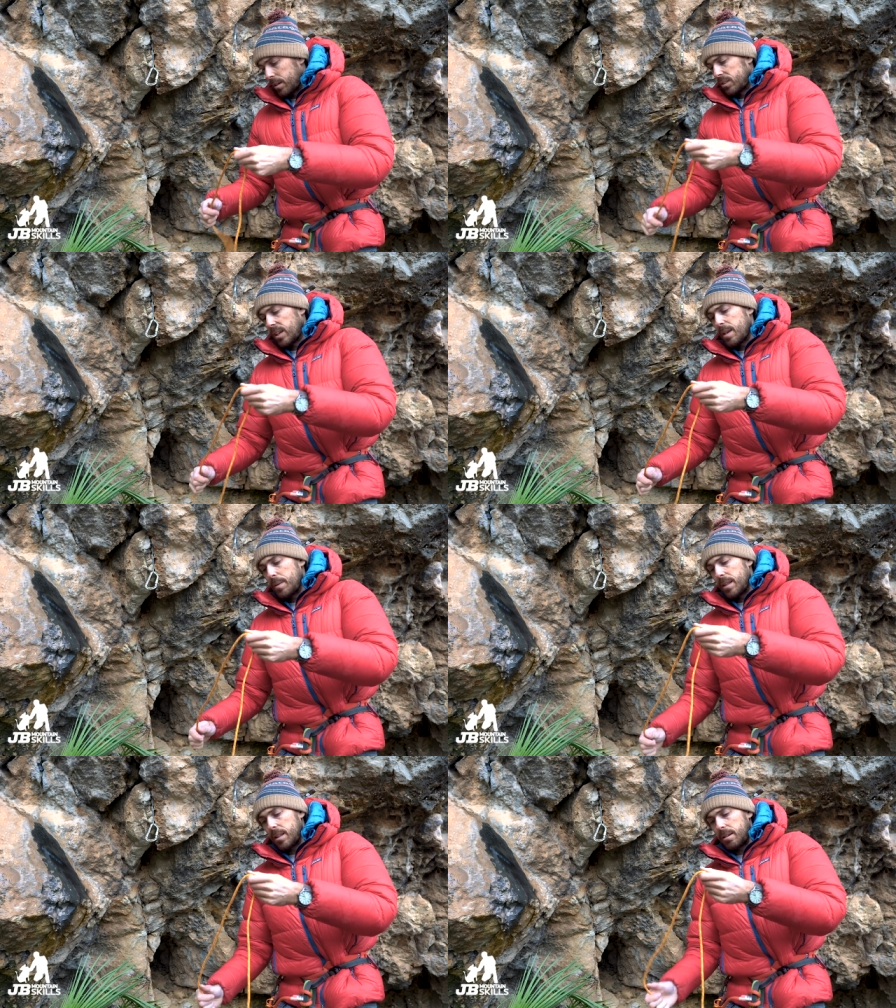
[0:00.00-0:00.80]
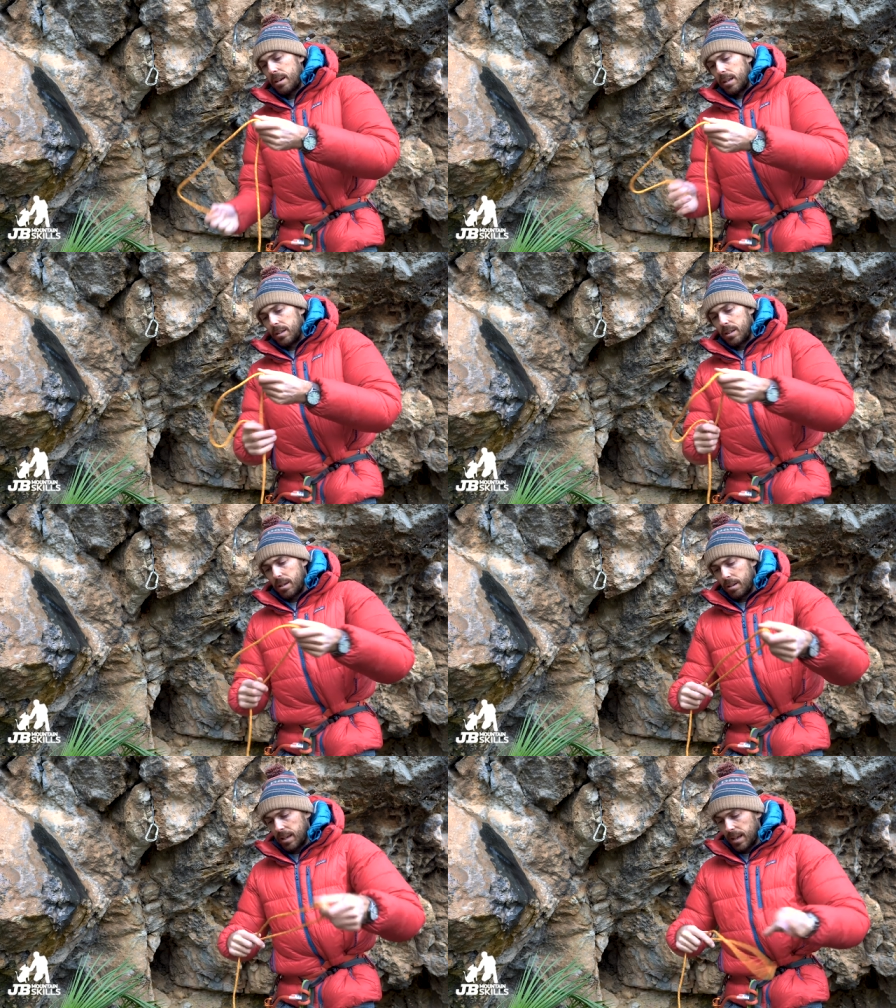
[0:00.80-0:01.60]
Same in the other end,
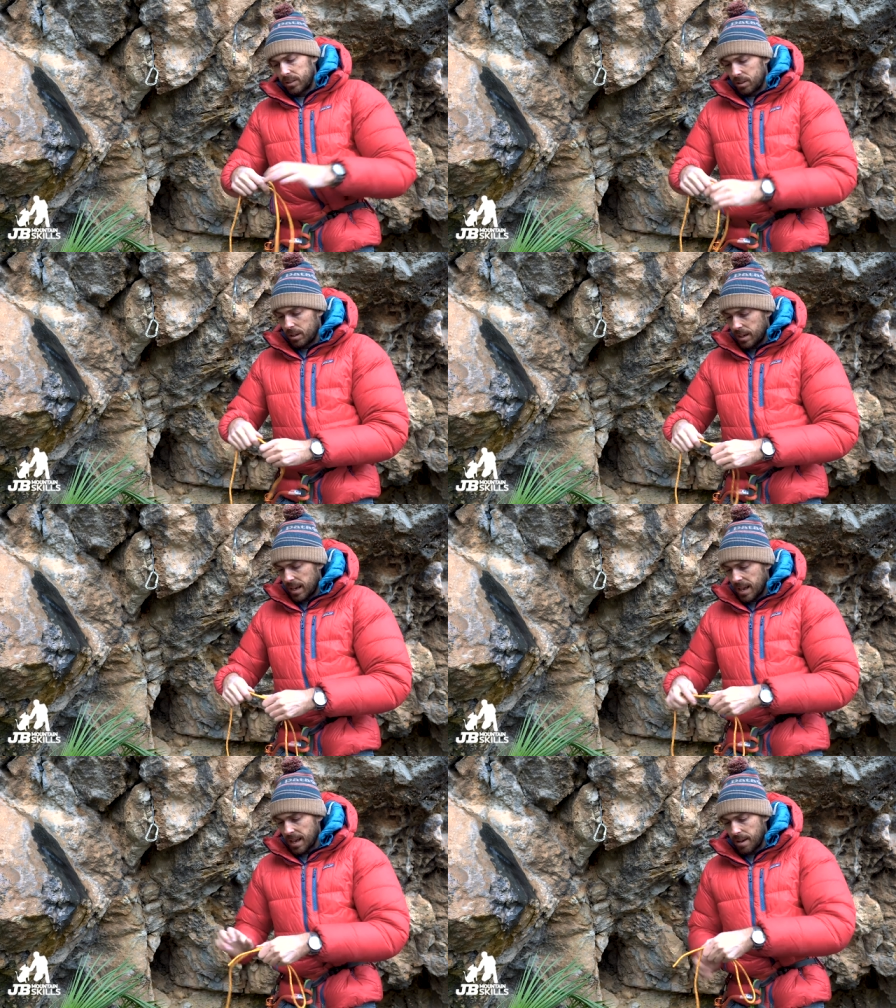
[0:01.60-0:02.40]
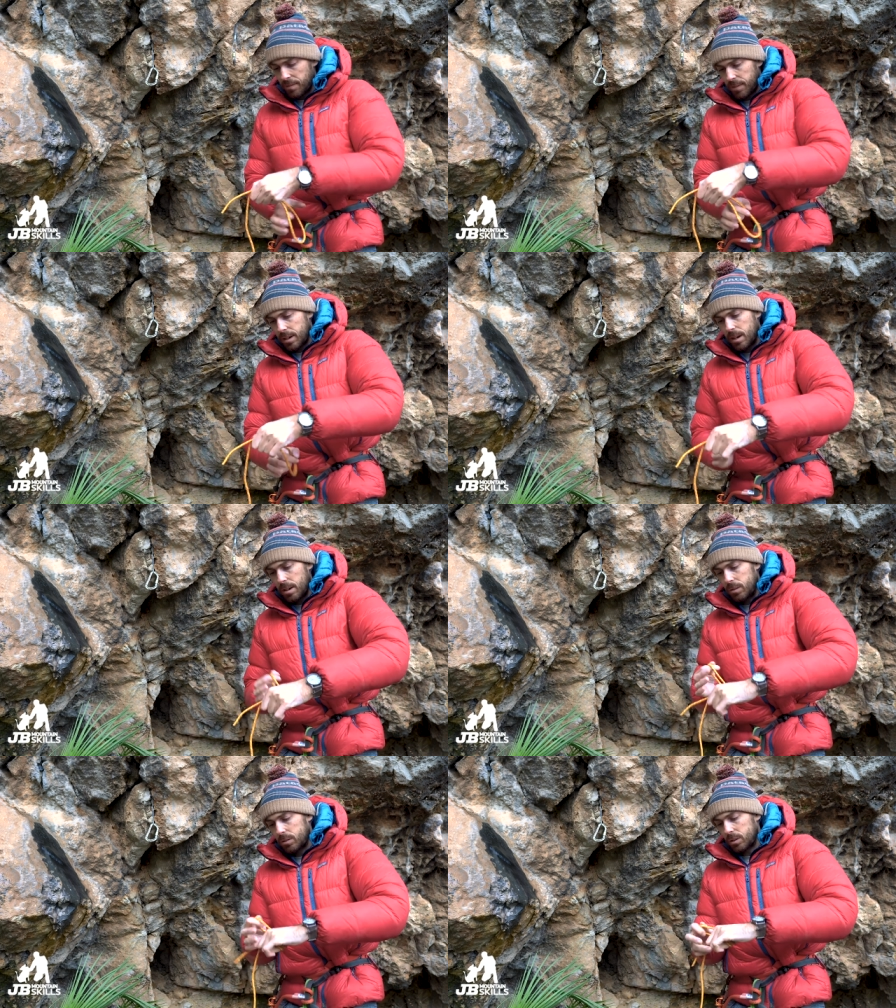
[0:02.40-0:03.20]
okay? So you're going to have
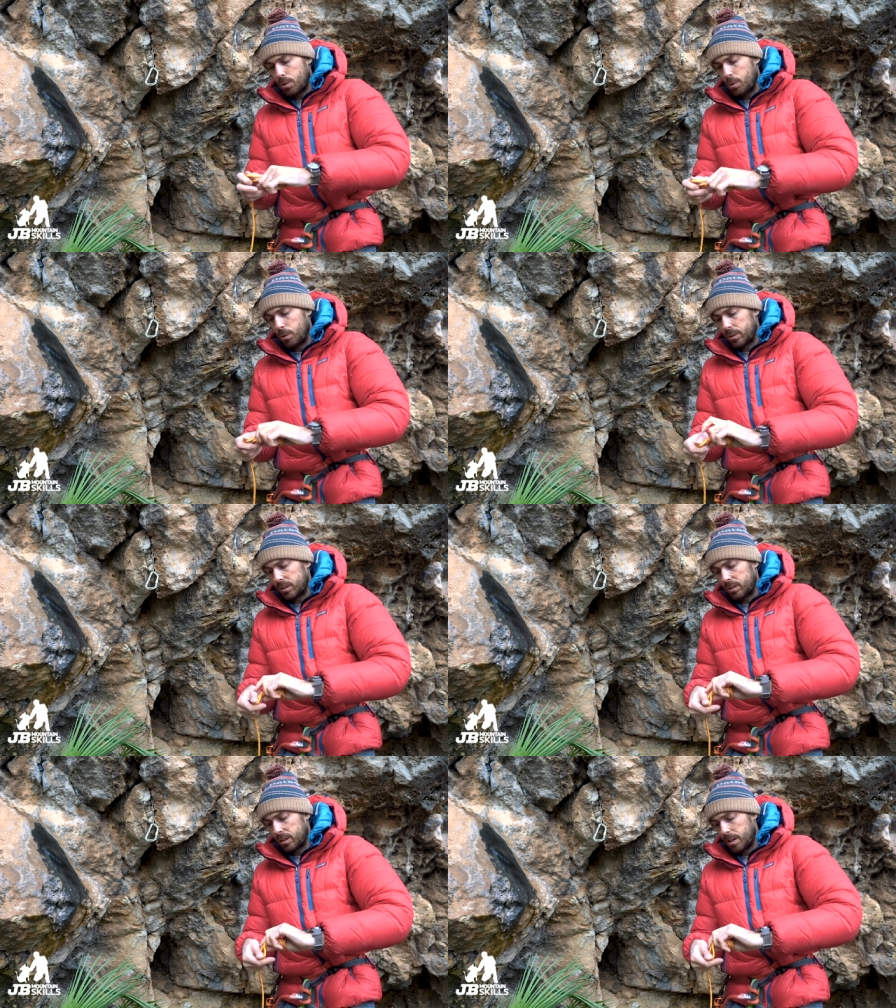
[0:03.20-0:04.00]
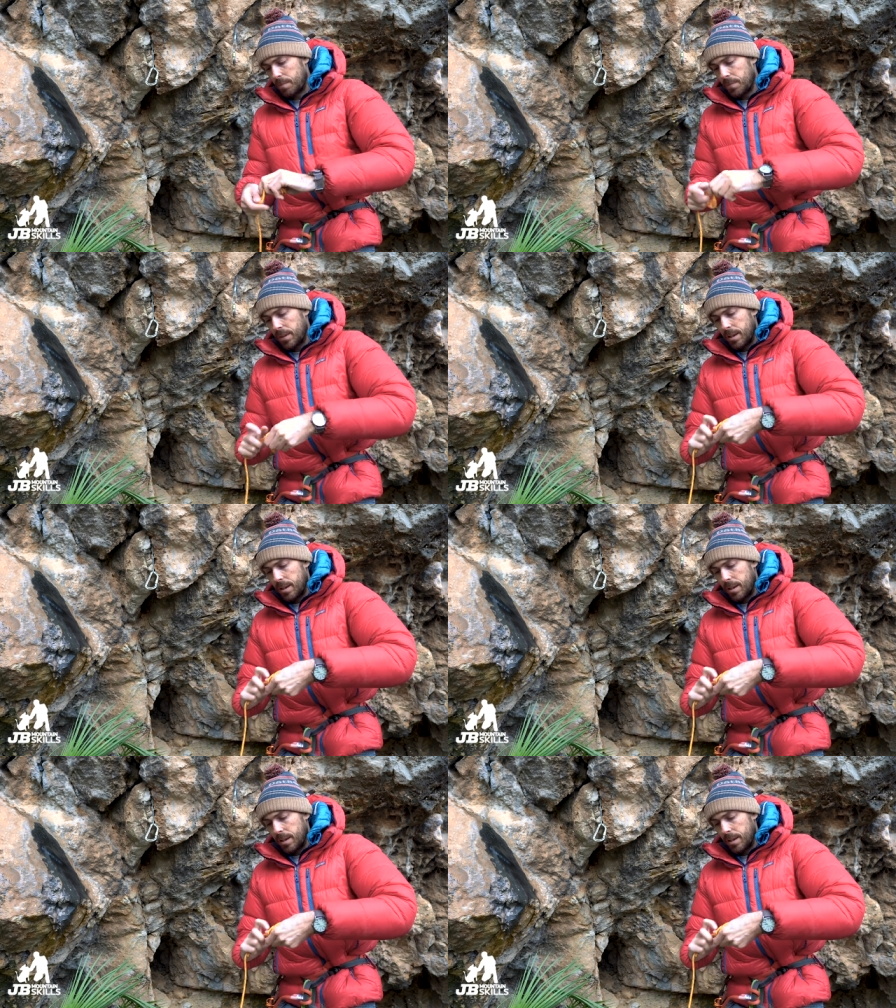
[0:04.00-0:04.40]
loads of cord this time.